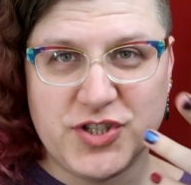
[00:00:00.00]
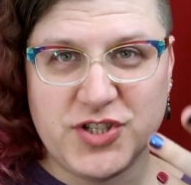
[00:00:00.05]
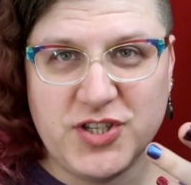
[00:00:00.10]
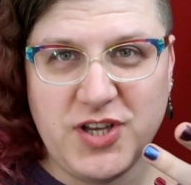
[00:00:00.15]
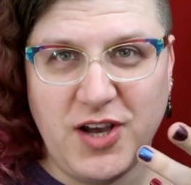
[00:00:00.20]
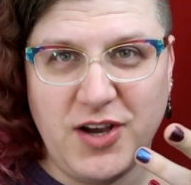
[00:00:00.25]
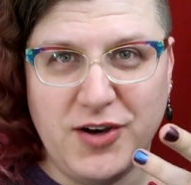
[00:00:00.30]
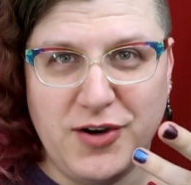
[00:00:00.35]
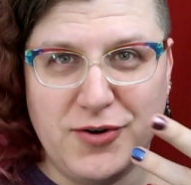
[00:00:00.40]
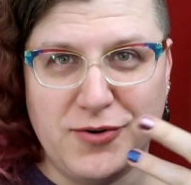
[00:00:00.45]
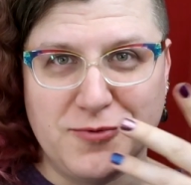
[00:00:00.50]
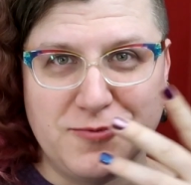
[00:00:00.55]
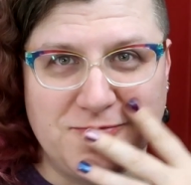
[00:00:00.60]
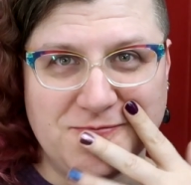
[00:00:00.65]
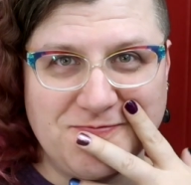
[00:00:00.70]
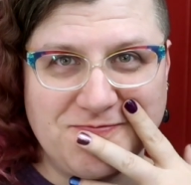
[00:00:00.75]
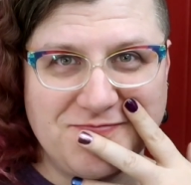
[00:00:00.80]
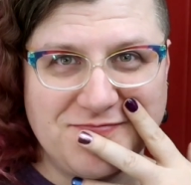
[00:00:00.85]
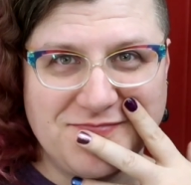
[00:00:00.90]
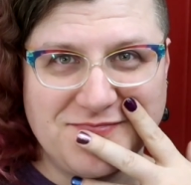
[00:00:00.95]
So,
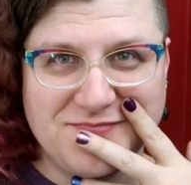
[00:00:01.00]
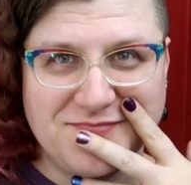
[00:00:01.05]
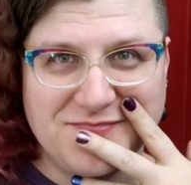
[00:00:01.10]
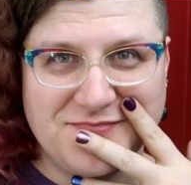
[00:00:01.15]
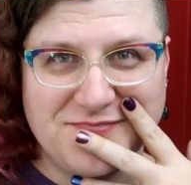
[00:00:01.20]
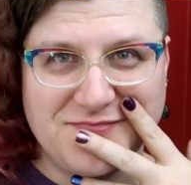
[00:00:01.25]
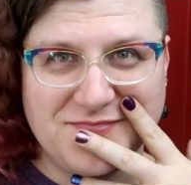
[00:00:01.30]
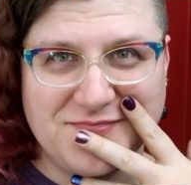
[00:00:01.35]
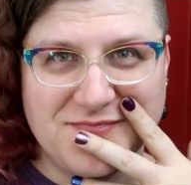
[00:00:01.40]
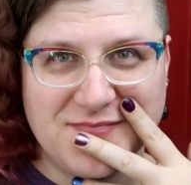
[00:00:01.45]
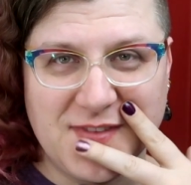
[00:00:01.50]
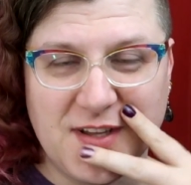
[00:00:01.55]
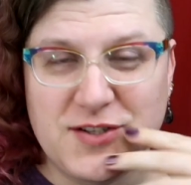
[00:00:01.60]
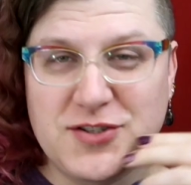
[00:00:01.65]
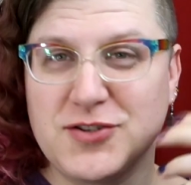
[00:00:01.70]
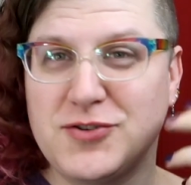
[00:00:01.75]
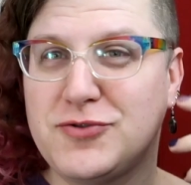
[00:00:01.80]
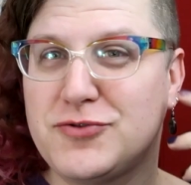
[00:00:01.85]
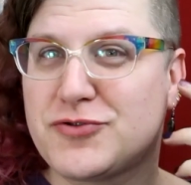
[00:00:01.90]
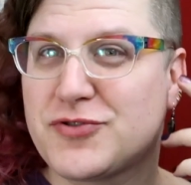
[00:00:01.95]

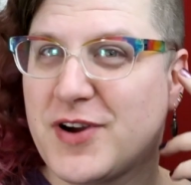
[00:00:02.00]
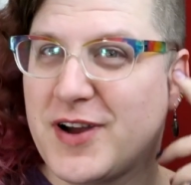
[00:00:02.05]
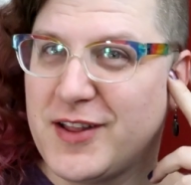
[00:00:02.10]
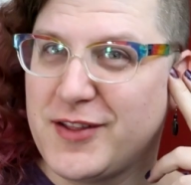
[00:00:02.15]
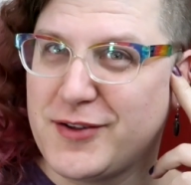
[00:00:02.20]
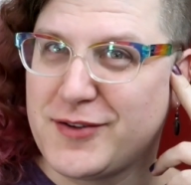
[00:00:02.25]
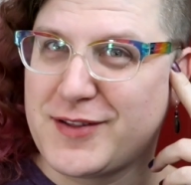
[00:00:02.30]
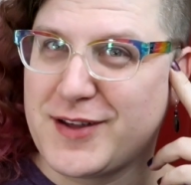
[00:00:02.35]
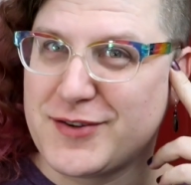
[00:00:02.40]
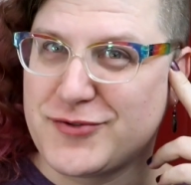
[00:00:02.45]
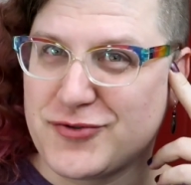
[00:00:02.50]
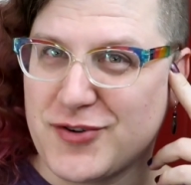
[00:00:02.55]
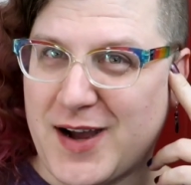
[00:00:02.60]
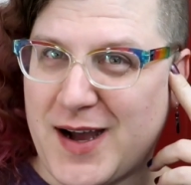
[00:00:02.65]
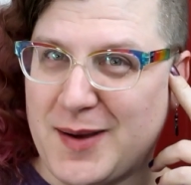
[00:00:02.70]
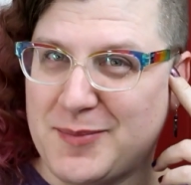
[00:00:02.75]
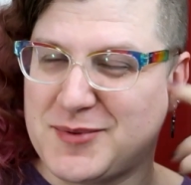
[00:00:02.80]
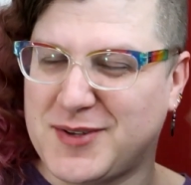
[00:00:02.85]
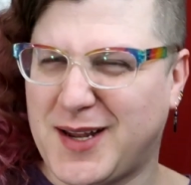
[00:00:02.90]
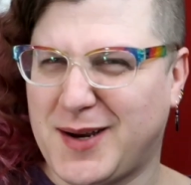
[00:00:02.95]
there's a new trailer that
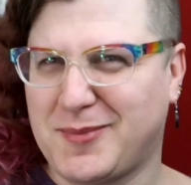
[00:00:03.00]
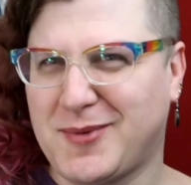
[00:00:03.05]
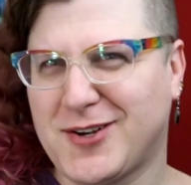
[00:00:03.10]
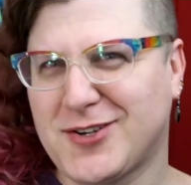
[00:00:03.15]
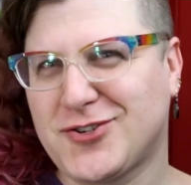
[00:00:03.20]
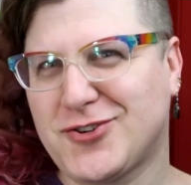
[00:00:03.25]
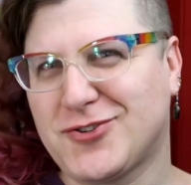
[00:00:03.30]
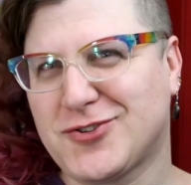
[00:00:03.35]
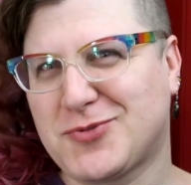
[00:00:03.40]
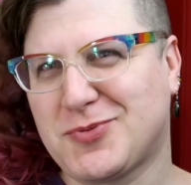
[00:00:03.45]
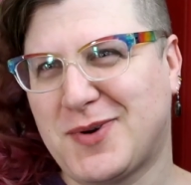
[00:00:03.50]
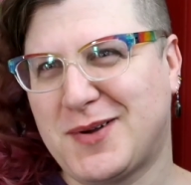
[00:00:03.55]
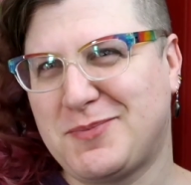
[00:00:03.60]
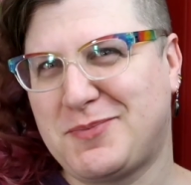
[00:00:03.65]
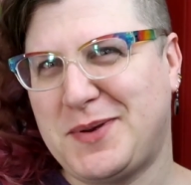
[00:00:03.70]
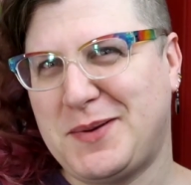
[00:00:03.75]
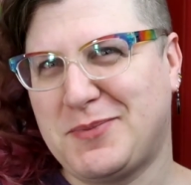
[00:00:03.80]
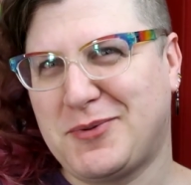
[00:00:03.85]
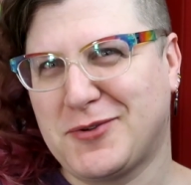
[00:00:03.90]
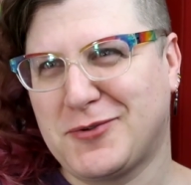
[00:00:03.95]
dropped, and I'm not sure it's one
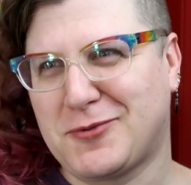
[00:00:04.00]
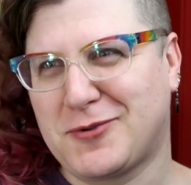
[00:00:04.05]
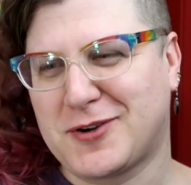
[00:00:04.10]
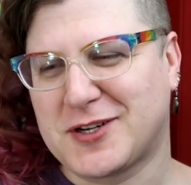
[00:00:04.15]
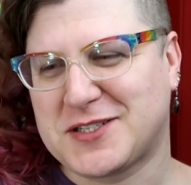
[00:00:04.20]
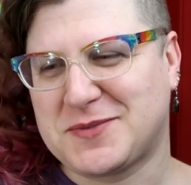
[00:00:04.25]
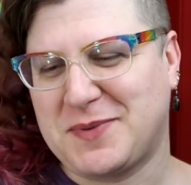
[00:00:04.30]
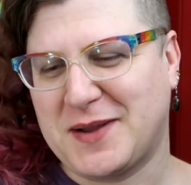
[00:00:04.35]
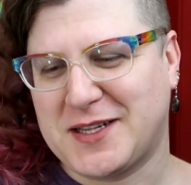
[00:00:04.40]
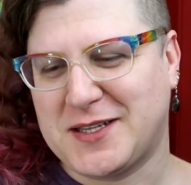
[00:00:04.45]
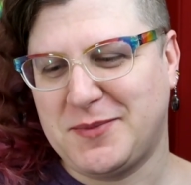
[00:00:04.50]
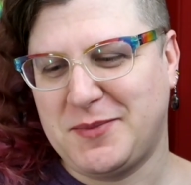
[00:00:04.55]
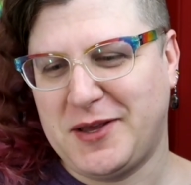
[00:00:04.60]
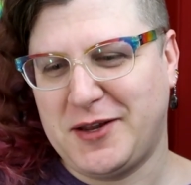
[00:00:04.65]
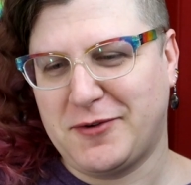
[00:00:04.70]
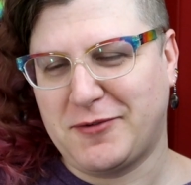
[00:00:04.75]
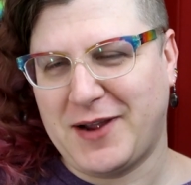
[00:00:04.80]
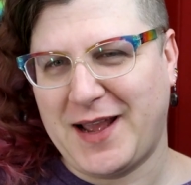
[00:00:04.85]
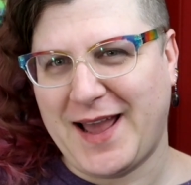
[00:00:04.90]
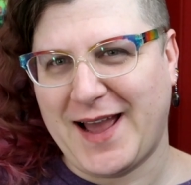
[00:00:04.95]
people were expecting me
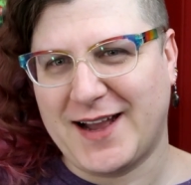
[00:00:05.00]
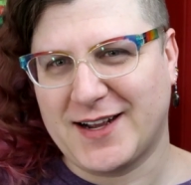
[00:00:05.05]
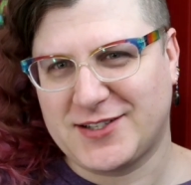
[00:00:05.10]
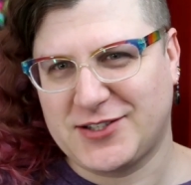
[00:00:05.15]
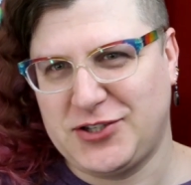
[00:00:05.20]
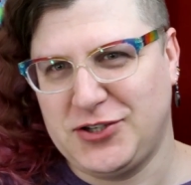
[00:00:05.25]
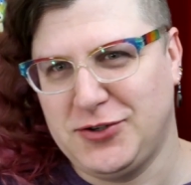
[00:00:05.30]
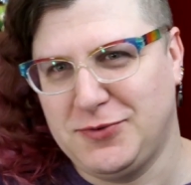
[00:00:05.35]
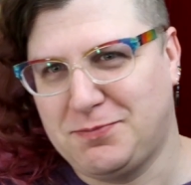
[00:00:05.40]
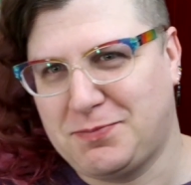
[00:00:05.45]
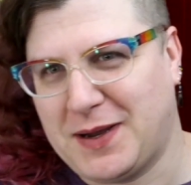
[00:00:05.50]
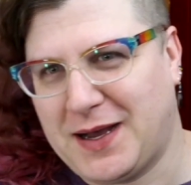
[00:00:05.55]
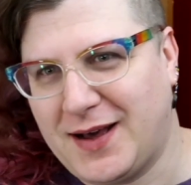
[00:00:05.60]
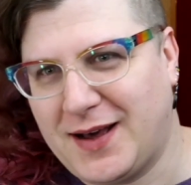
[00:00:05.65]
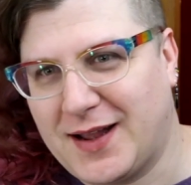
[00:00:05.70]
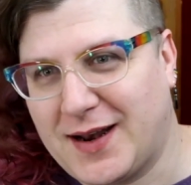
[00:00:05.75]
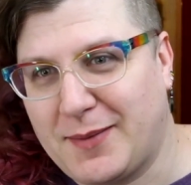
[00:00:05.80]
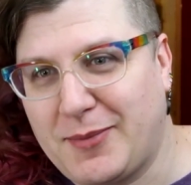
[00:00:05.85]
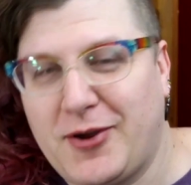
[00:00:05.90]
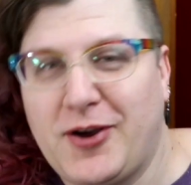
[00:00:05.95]
to react to,
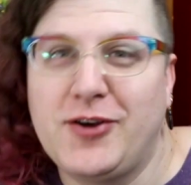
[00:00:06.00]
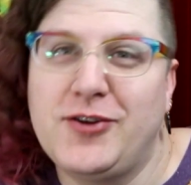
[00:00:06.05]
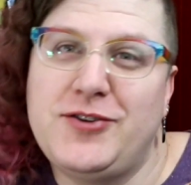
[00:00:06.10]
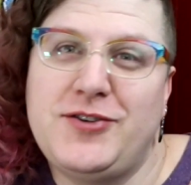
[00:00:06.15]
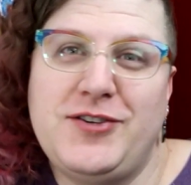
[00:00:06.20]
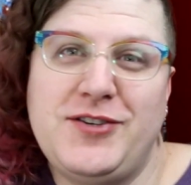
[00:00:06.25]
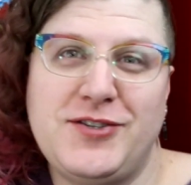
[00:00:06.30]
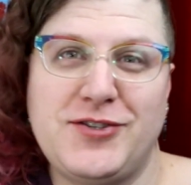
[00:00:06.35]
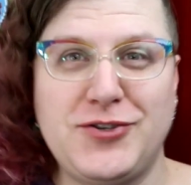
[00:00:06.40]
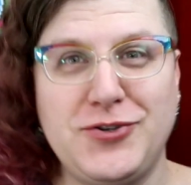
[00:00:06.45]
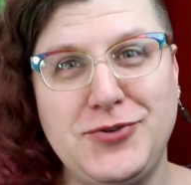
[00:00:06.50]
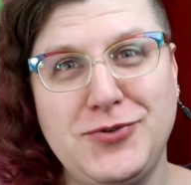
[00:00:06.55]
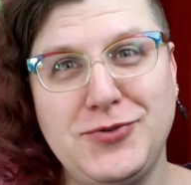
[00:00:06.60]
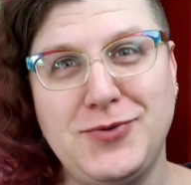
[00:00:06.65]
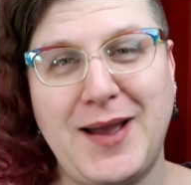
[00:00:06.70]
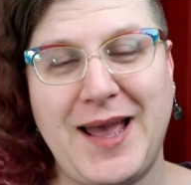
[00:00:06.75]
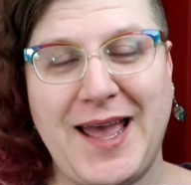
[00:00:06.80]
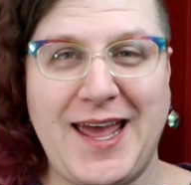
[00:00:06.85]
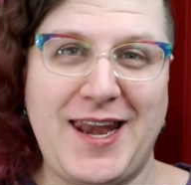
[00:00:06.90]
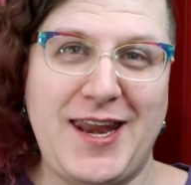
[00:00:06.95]
but I'm going
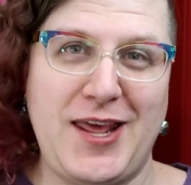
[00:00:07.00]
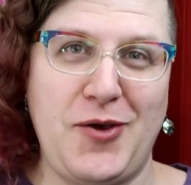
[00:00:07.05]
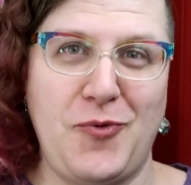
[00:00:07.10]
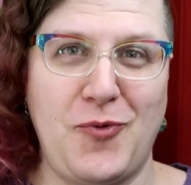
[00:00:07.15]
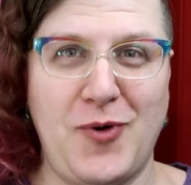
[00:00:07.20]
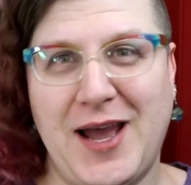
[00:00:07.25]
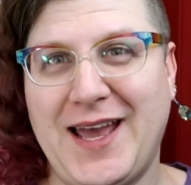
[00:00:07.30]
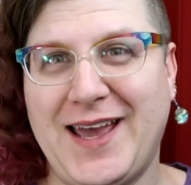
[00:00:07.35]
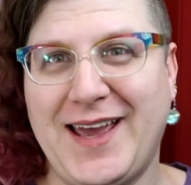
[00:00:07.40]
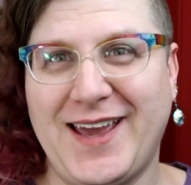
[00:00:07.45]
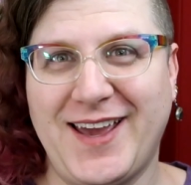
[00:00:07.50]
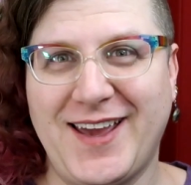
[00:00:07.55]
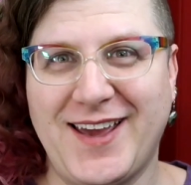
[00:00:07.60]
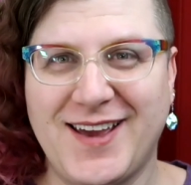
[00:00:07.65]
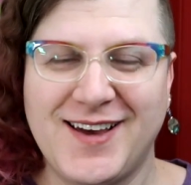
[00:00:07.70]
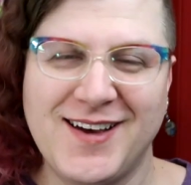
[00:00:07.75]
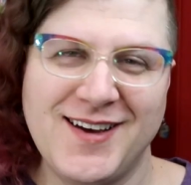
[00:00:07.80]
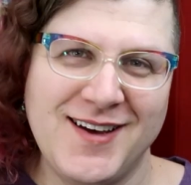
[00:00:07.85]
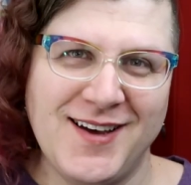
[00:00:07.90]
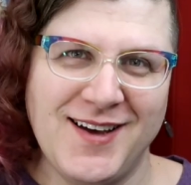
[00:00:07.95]
to
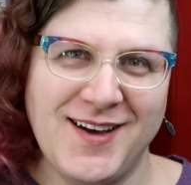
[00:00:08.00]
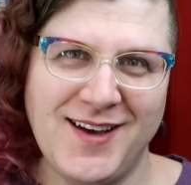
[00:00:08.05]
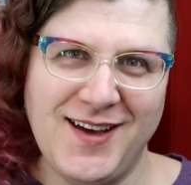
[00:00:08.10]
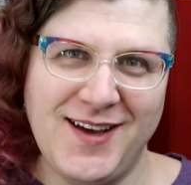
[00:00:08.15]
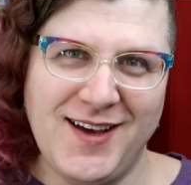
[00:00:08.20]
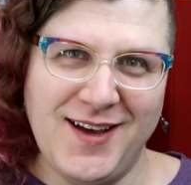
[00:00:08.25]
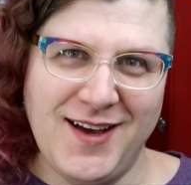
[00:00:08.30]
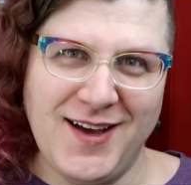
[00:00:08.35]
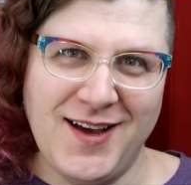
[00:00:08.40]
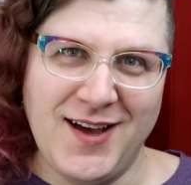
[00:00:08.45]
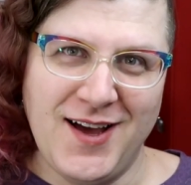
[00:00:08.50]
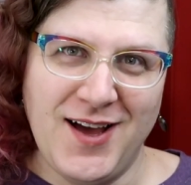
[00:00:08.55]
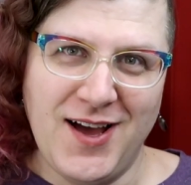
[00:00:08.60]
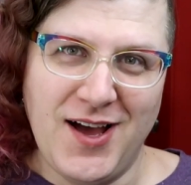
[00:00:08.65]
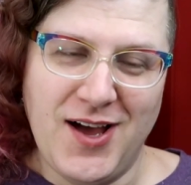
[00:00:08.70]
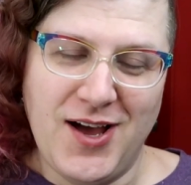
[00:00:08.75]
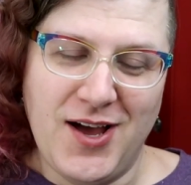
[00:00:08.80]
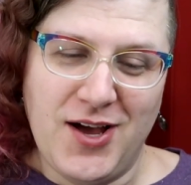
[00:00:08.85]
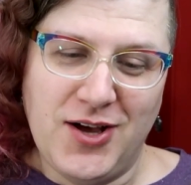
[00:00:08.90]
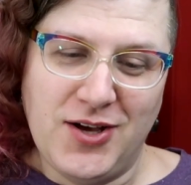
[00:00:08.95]
anyway.
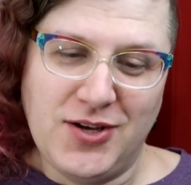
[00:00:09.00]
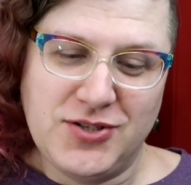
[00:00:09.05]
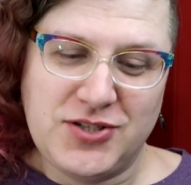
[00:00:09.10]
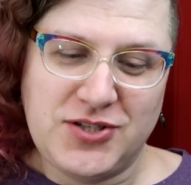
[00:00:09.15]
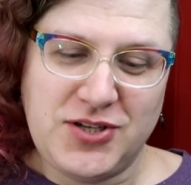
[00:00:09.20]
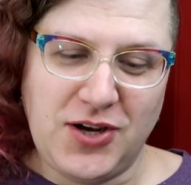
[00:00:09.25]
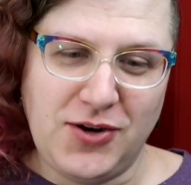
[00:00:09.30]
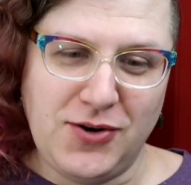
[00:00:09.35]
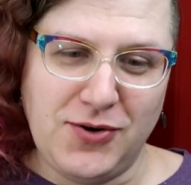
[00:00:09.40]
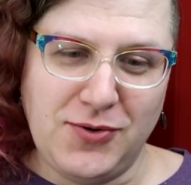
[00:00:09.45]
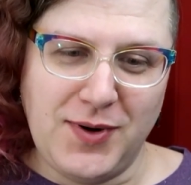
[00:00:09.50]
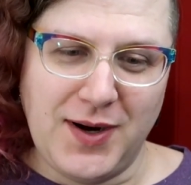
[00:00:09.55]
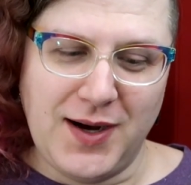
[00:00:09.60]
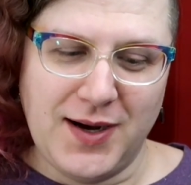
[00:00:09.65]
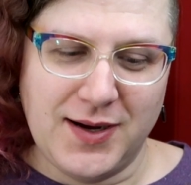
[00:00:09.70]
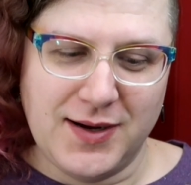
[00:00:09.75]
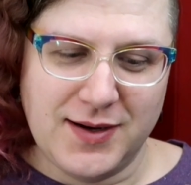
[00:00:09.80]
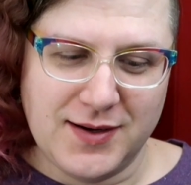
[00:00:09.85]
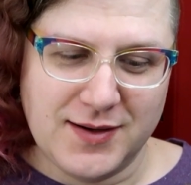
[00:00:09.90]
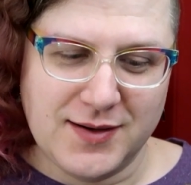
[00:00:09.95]
So,
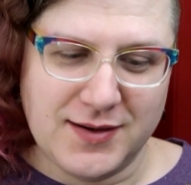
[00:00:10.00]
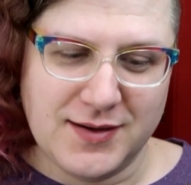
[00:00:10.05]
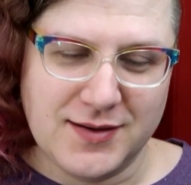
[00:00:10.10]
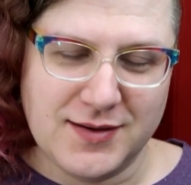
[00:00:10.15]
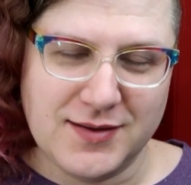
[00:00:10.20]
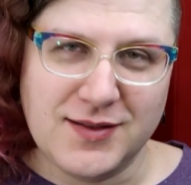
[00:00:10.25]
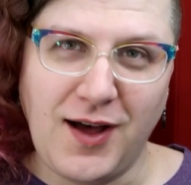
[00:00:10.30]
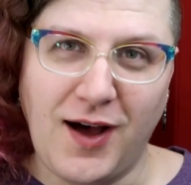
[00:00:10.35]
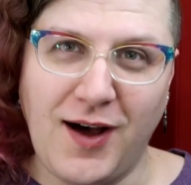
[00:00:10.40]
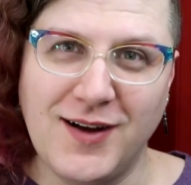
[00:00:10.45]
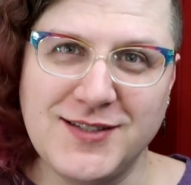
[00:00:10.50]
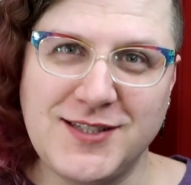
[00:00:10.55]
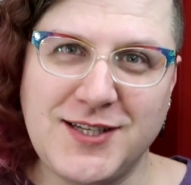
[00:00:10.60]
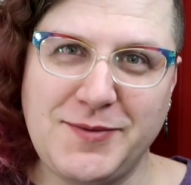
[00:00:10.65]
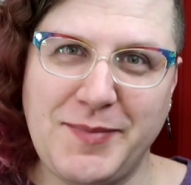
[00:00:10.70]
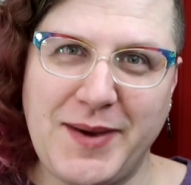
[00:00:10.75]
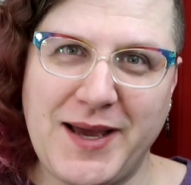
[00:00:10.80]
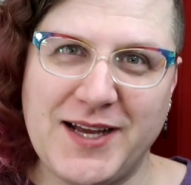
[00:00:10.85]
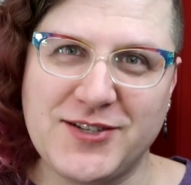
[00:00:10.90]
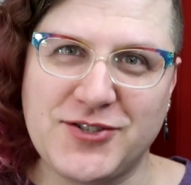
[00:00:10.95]
The
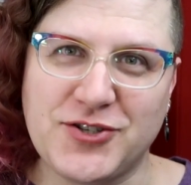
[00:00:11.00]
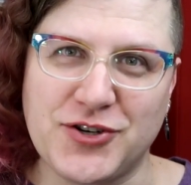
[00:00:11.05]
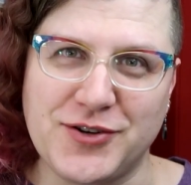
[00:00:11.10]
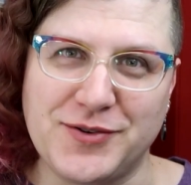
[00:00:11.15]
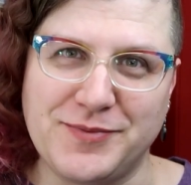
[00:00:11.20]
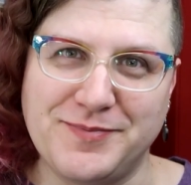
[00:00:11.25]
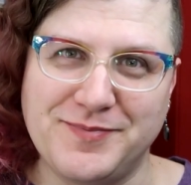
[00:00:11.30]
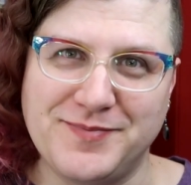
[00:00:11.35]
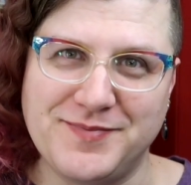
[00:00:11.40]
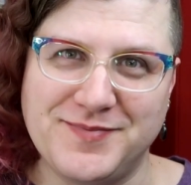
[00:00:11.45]
Haunted Mansion.